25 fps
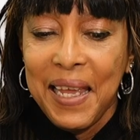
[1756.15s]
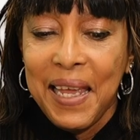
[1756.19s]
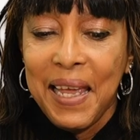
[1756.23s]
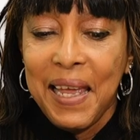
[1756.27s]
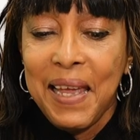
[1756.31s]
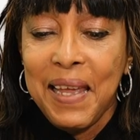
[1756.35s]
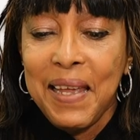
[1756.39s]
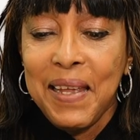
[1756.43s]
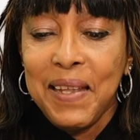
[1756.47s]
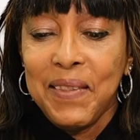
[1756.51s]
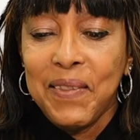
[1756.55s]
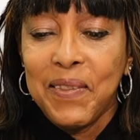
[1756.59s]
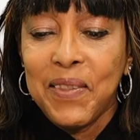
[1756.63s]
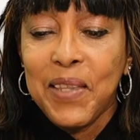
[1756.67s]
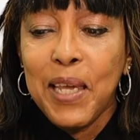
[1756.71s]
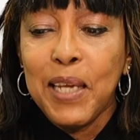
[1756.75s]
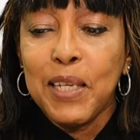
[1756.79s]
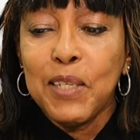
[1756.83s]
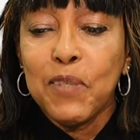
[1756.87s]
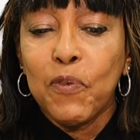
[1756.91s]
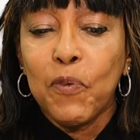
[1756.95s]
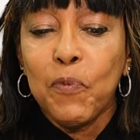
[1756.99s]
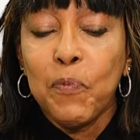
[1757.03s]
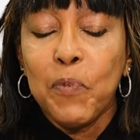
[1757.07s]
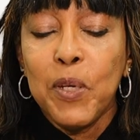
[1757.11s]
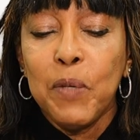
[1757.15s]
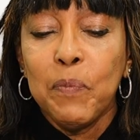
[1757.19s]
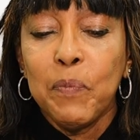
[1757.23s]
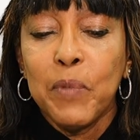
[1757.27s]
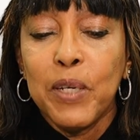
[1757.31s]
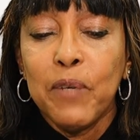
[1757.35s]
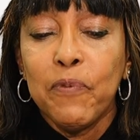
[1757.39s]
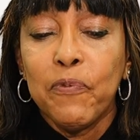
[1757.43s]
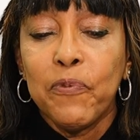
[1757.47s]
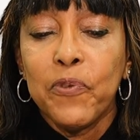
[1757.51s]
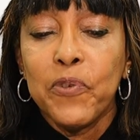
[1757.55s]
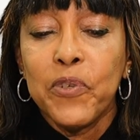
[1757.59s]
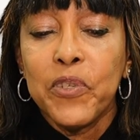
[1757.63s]
And thanks for being
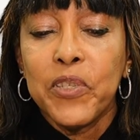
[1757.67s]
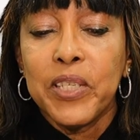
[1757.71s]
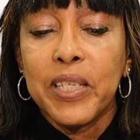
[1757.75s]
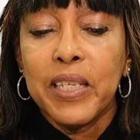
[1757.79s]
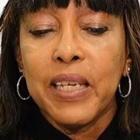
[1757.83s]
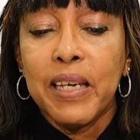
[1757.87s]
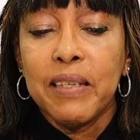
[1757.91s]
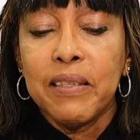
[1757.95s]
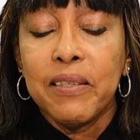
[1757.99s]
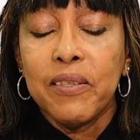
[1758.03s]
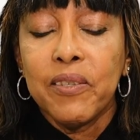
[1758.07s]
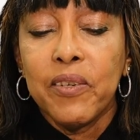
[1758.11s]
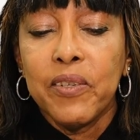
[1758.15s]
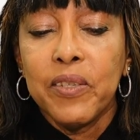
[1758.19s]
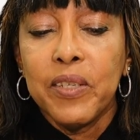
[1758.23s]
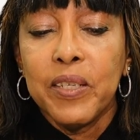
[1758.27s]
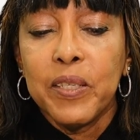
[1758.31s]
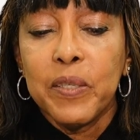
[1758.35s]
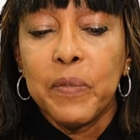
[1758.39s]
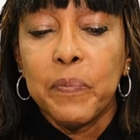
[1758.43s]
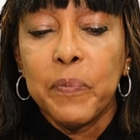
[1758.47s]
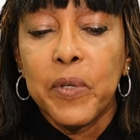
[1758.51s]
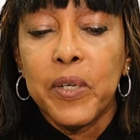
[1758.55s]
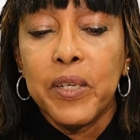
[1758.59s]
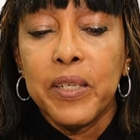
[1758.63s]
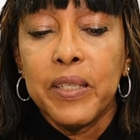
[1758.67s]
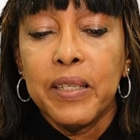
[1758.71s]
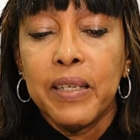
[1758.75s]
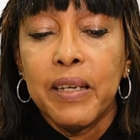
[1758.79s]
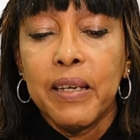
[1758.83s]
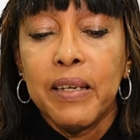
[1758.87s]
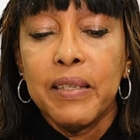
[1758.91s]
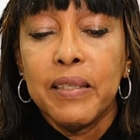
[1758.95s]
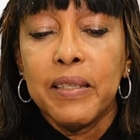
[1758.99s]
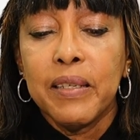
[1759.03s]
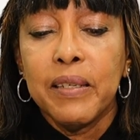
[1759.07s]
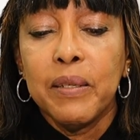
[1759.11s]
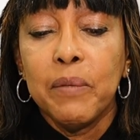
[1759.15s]
my first guest on this
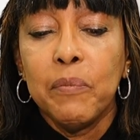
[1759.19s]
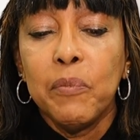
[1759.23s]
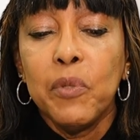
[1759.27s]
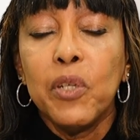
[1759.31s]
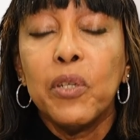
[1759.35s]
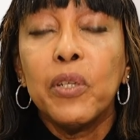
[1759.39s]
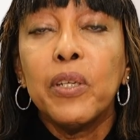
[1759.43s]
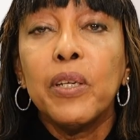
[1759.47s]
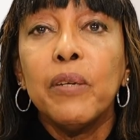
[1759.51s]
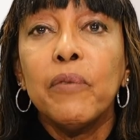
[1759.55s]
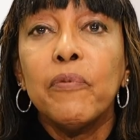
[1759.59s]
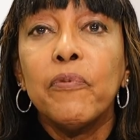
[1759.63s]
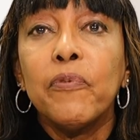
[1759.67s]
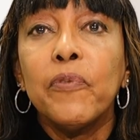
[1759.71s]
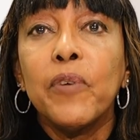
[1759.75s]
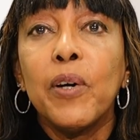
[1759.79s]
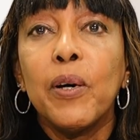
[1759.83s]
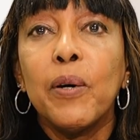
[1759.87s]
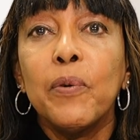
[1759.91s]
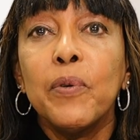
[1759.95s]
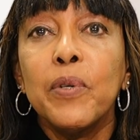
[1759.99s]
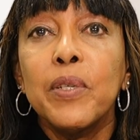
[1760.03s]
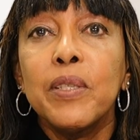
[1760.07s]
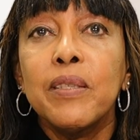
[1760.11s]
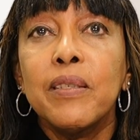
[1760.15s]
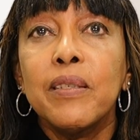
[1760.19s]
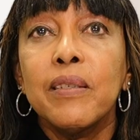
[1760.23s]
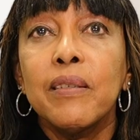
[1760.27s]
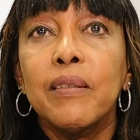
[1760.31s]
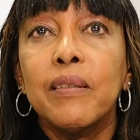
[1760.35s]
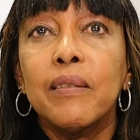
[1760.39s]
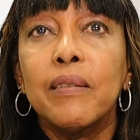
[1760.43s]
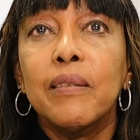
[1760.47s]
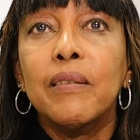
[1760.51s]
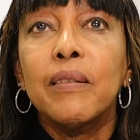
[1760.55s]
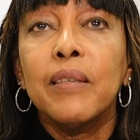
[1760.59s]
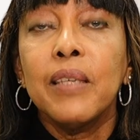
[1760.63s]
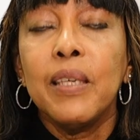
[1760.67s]
podcast. And I'm looking forward to
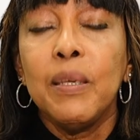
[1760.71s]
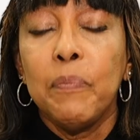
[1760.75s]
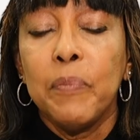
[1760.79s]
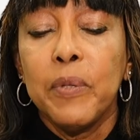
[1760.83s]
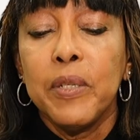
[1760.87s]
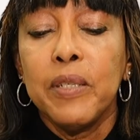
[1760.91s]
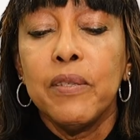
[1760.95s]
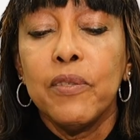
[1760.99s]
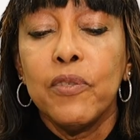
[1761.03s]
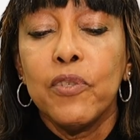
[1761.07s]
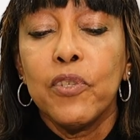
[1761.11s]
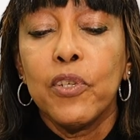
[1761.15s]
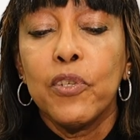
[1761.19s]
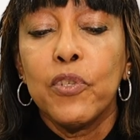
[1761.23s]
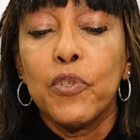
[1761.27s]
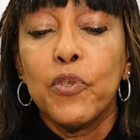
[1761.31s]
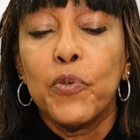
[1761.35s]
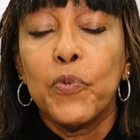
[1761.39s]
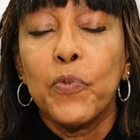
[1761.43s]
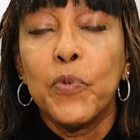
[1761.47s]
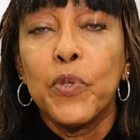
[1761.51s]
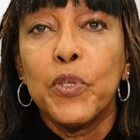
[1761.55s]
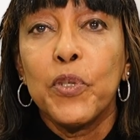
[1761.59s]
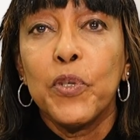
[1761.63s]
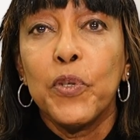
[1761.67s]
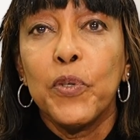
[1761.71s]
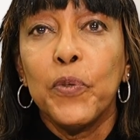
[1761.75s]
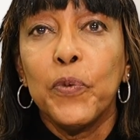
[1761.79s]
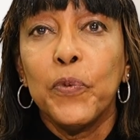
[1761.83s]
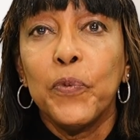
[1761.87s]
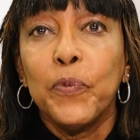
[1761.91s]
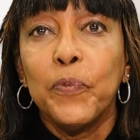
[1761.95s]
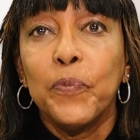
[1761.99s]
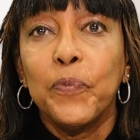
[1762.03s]
keeping in touch with you.